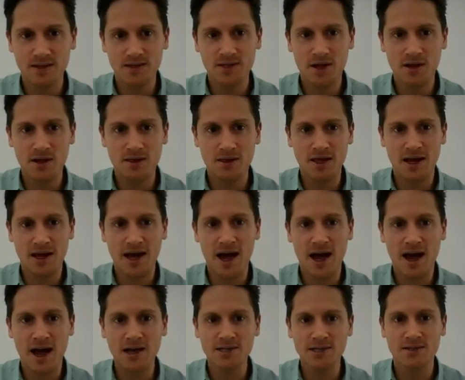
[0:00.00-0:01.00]
So the
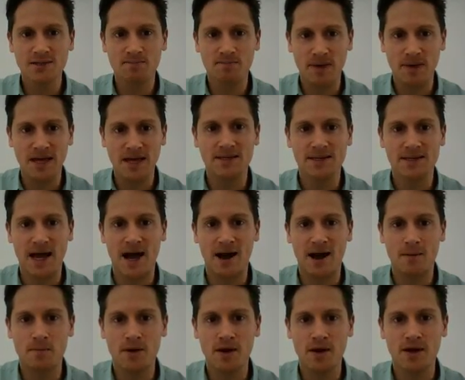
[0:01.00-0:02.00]
car speeds
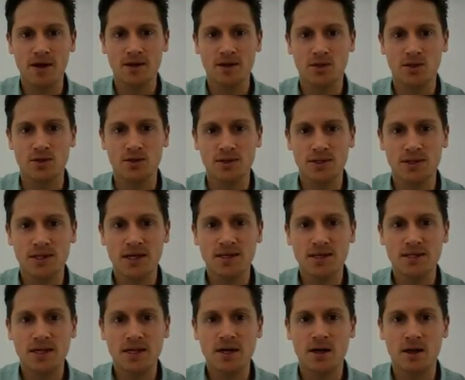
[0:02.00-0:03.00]
up to
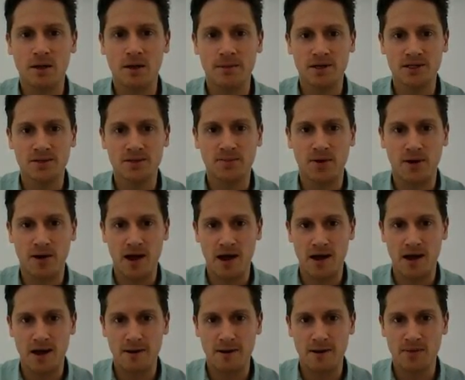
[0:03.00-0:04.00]
60 kilometers per
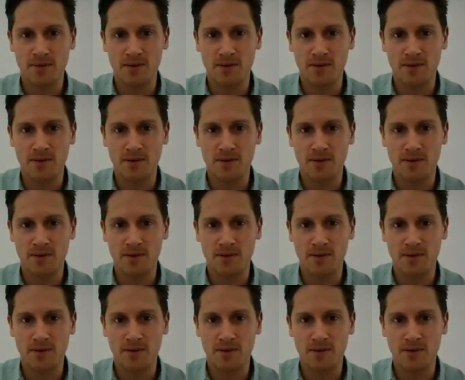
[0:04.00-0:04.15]
hour.